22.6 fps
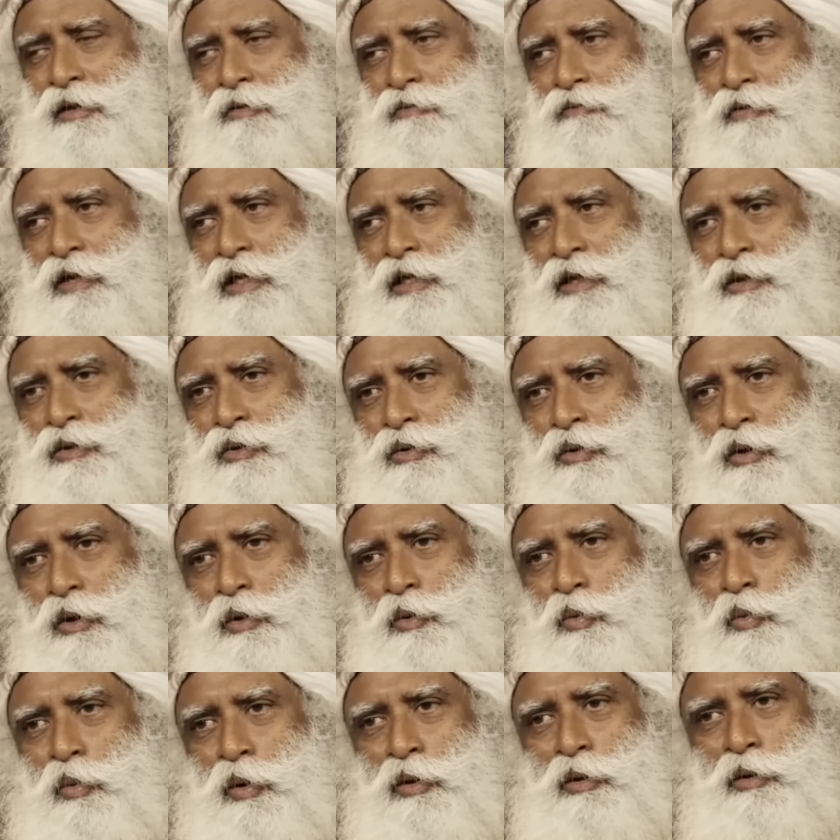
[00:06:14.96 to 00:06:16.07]
we do not
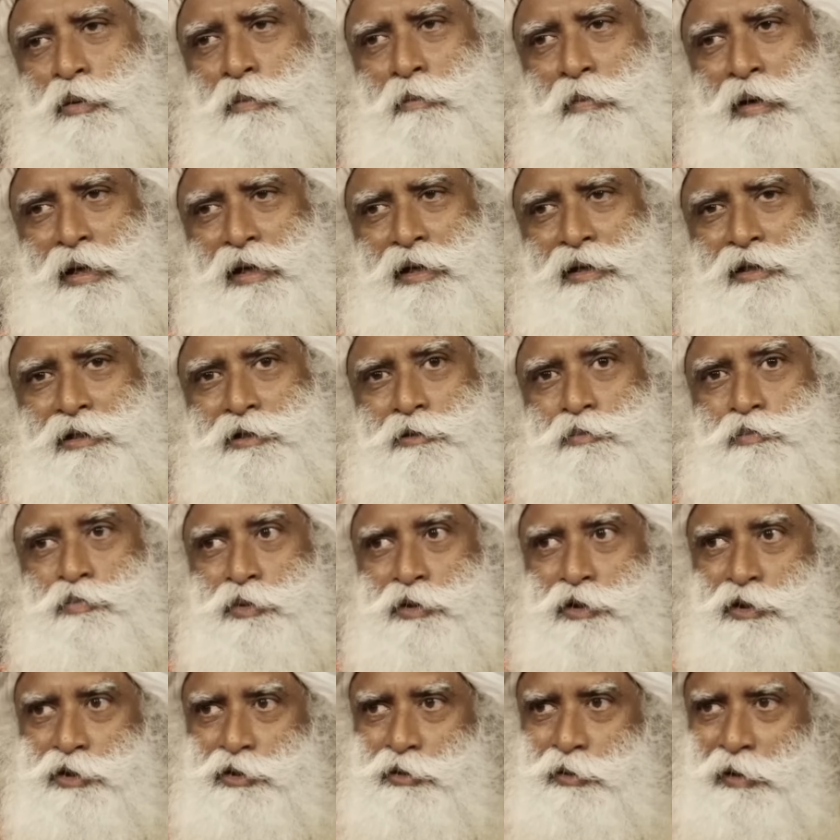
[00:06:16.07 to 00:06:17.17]
want to make
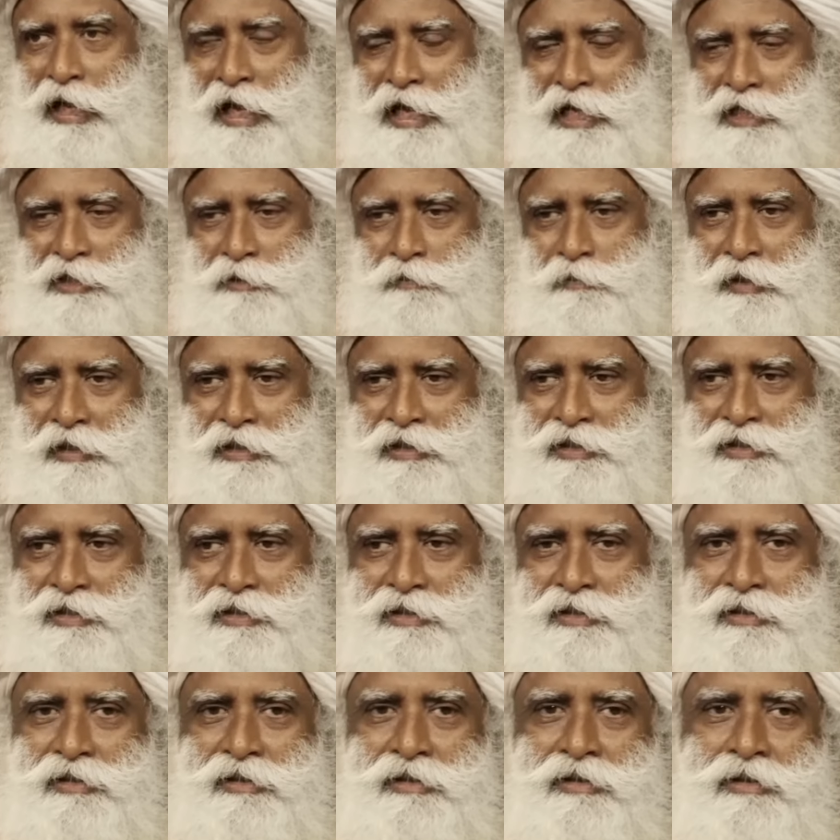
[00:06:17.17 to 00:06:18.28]
spiritual
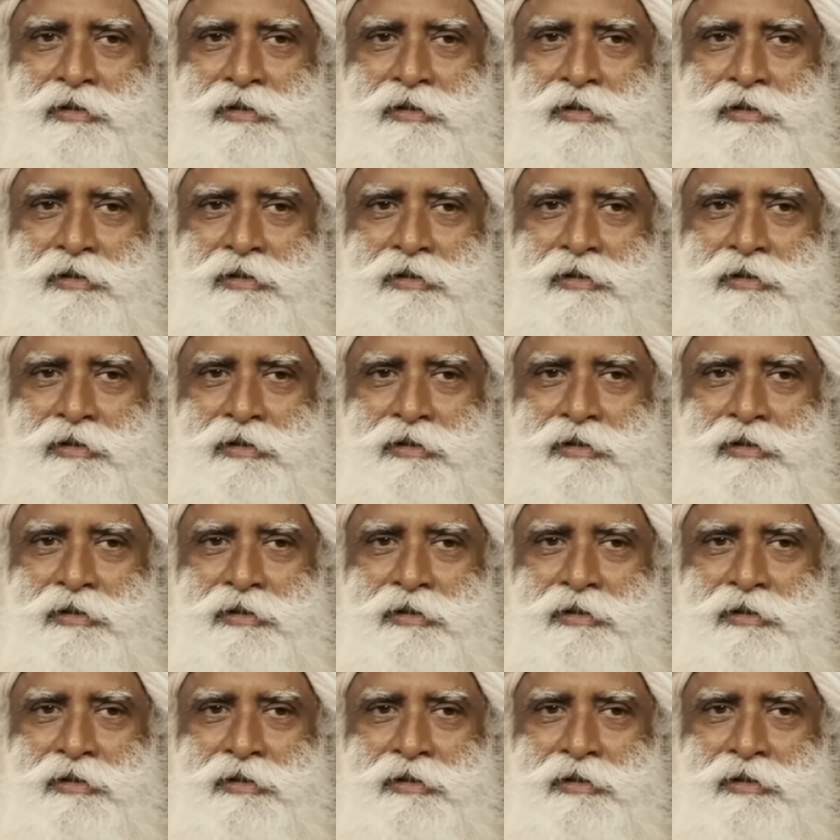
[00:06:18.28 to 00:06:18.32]
aspects